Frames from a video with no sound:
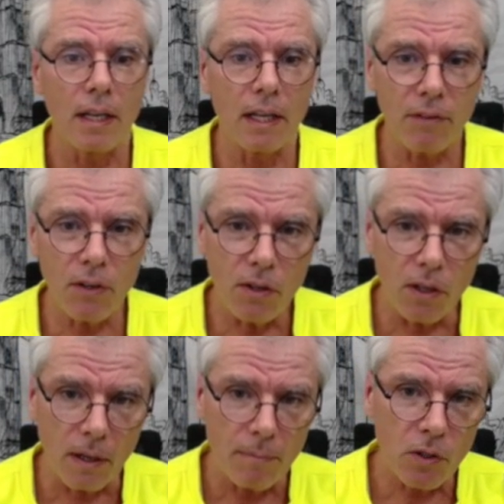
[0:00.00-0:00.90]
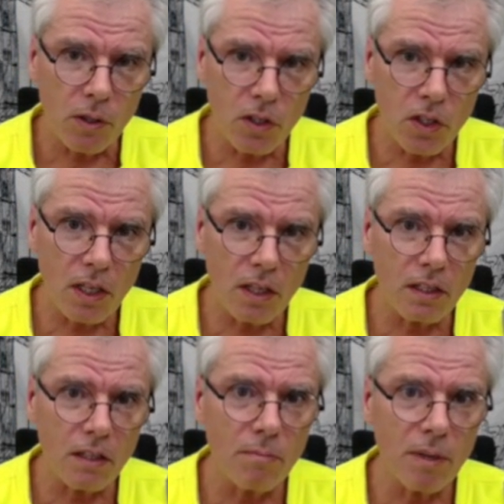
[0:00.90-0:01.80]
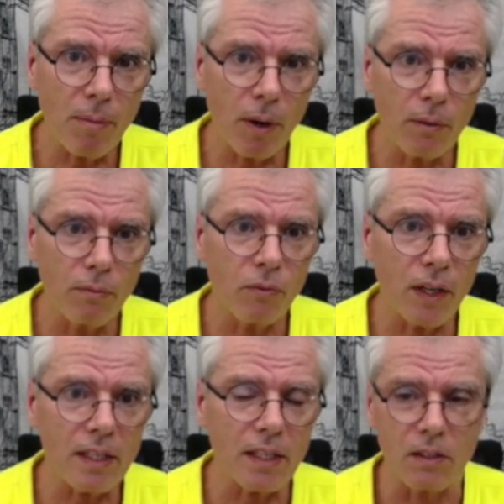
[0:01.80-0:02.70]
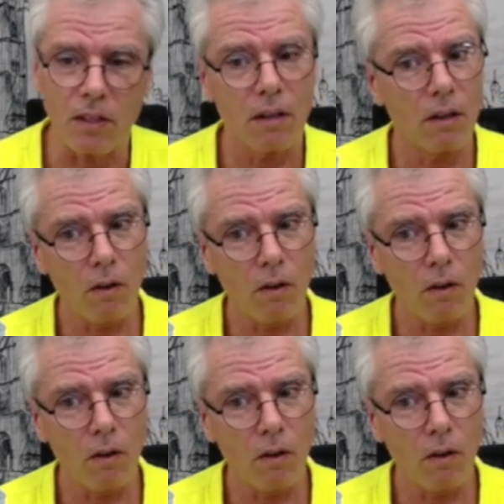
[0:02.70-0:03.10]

and if you look you can see the thermally broken fixings.